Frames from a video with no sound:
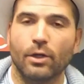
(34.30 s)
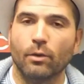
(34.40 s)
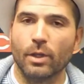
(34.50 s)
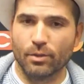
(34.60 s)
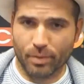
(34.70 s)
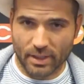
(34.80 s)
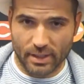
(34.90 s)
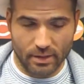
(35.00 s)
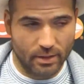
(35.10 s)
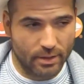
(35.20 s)
when you
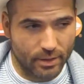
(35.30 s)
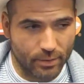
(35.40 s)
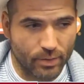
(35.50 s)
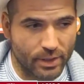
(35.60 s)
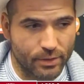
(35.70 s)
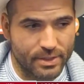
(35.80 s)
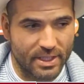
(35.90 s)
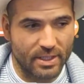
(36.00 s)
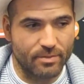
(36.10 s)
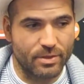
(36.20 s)
play really good
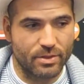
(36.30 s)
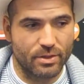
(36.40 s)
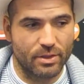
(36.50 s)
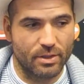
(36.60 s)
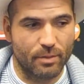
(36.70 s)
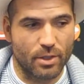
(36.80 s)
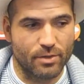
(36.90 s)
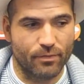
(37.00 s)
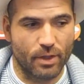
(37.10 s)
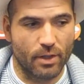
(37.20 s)
teams, the margin
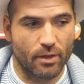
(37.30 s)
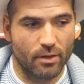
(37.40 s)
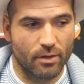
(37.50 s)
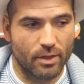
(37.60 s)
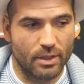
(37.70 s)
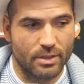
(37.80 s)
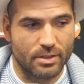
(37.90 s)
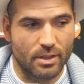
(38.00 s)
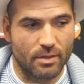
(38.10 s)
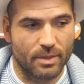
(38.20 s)
for error is
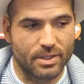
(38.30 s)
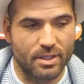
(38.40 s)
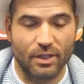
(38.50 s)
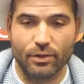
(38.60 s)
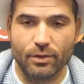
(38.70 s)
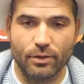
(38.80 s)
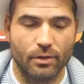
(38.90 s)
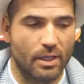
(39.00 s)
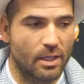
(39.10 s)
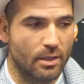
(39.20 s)
much thinner.
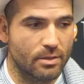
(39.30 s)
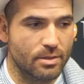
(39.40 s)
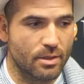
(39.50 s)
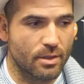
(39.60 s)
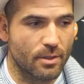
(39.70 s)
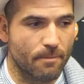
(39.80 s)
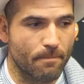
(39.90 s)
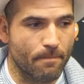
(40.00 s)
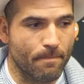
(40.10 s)
And, you